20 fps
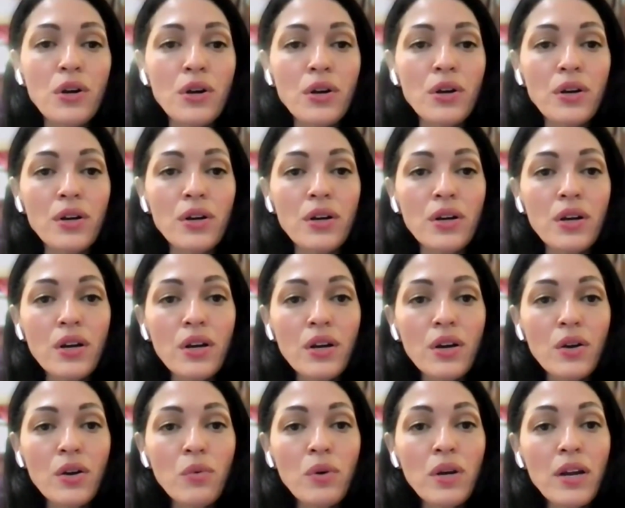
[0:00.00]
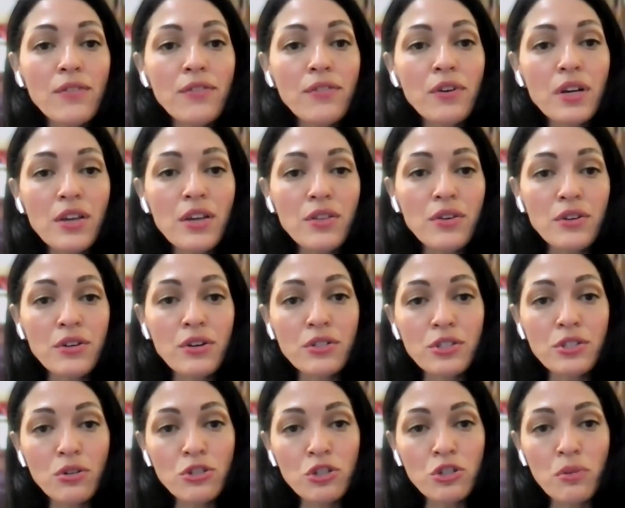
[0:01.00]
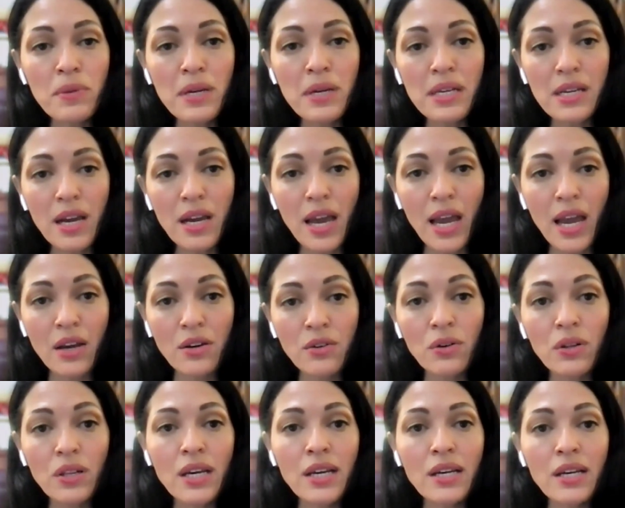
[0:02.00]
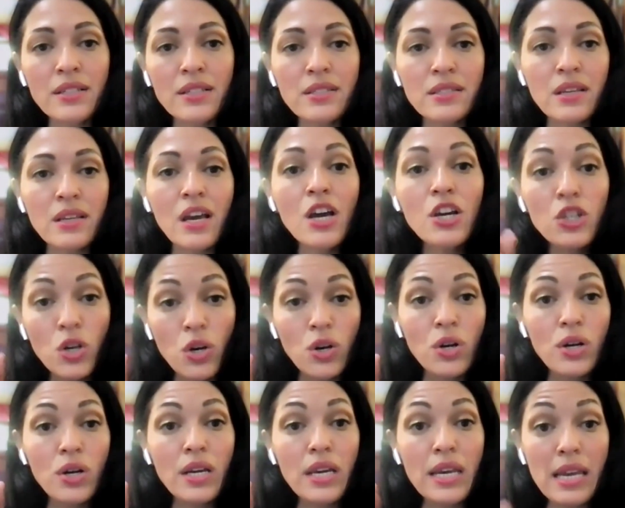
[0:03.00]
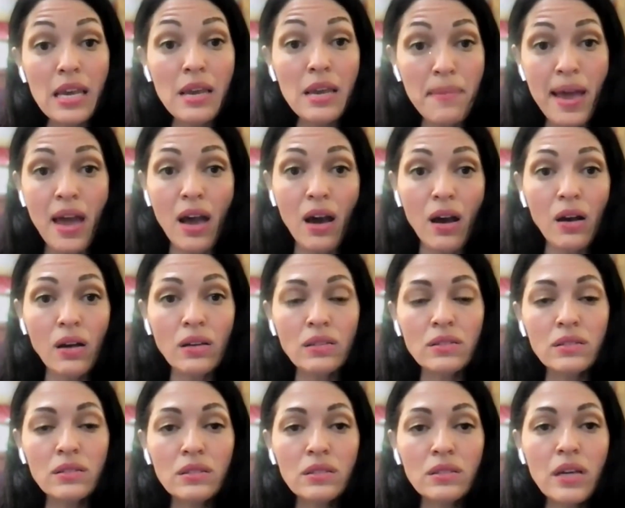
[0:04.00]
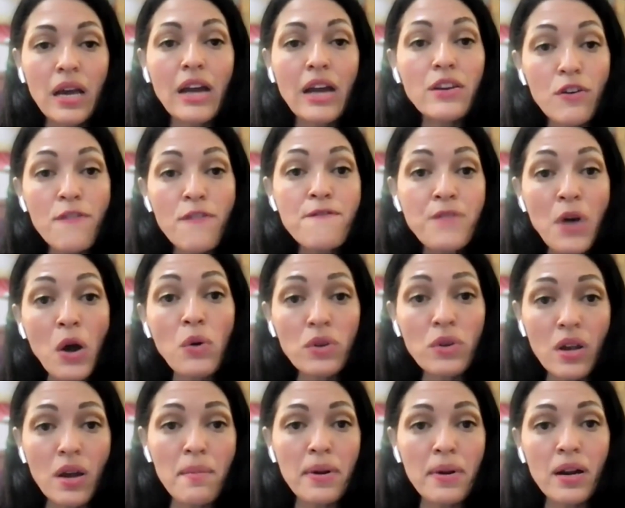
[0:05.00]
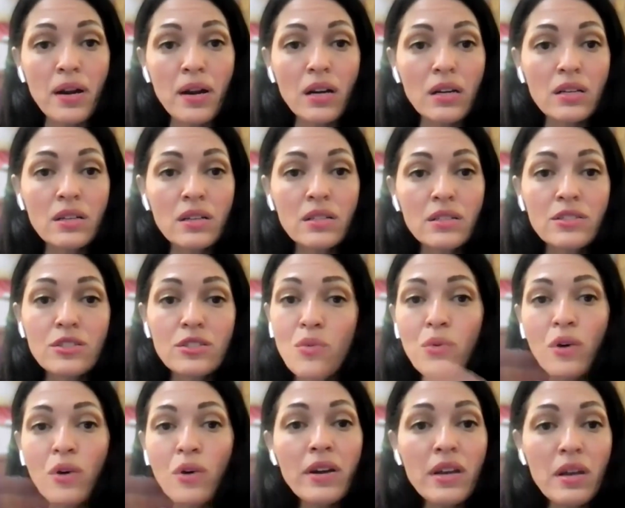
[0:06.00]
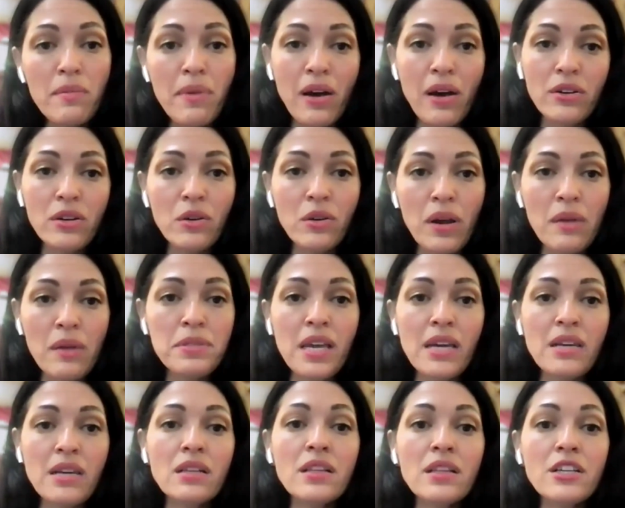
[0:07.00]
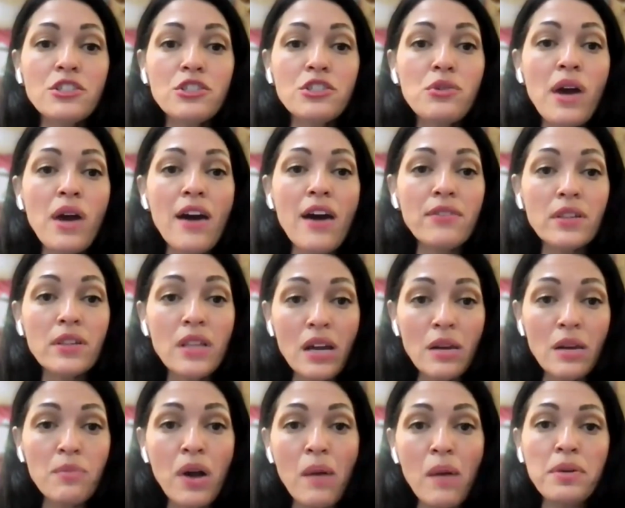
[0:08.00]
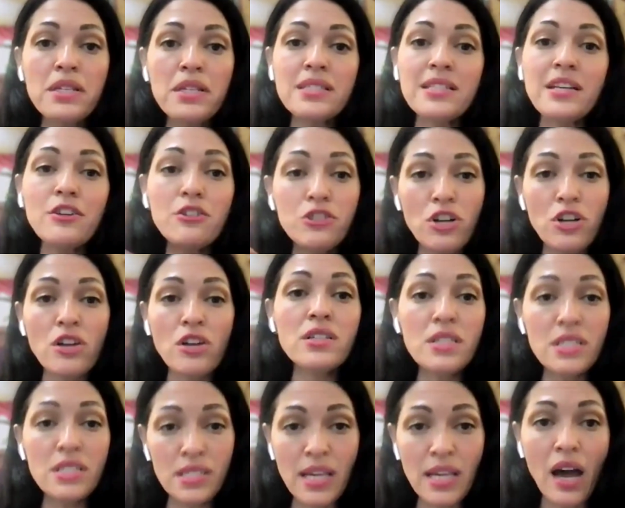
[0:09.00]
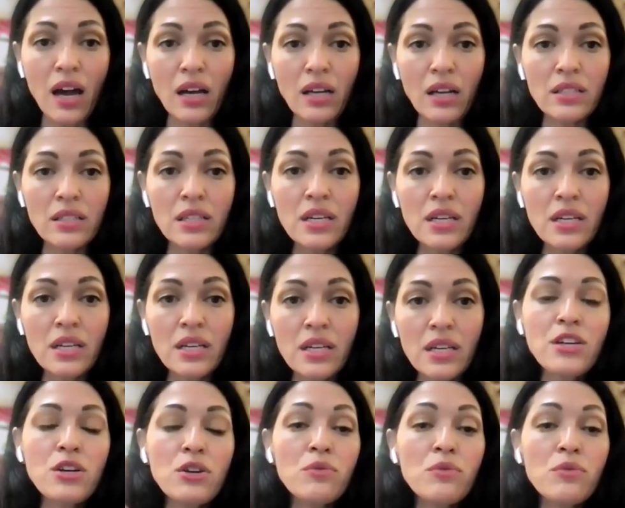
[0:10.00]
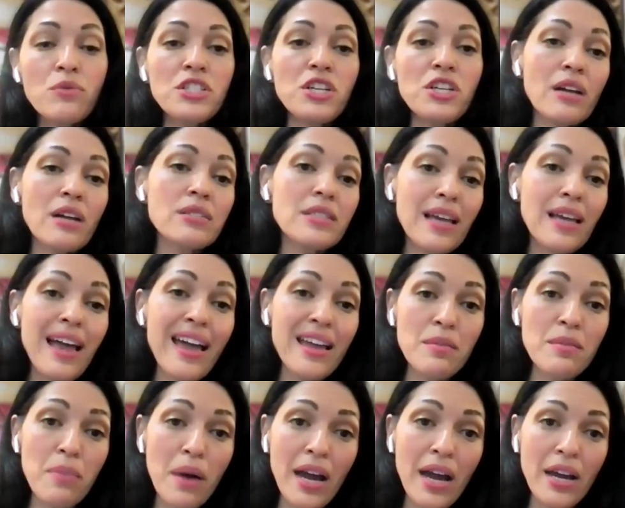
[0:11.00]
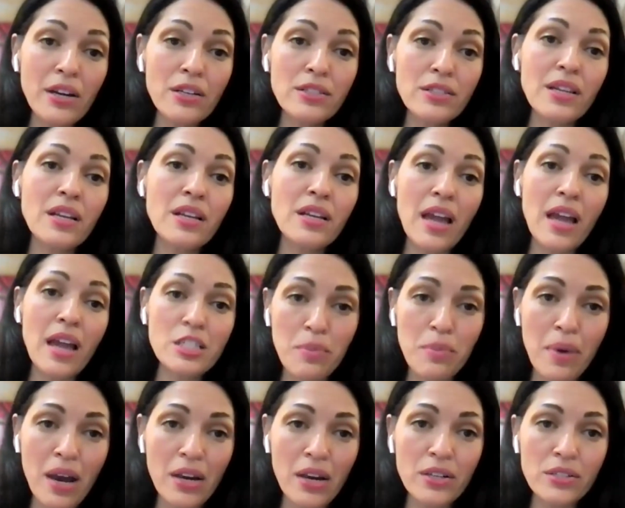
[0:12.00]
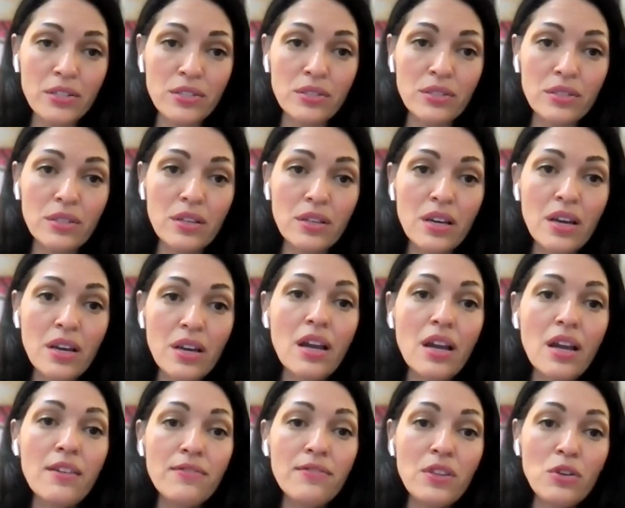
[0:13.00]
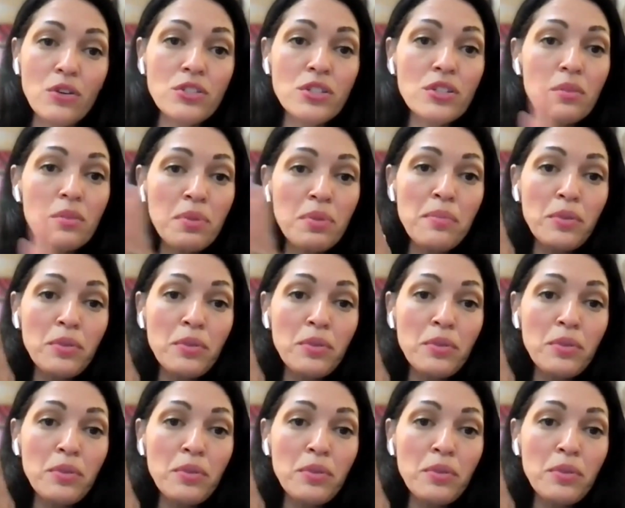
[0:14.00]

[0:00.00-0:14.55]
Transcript: your, whatever either your social media handle is, your email, and your phone number. Don't worry about your website unless you have a lot of properties that you're starting to sell and you're reaching out to end buyers and cash buyers. If those are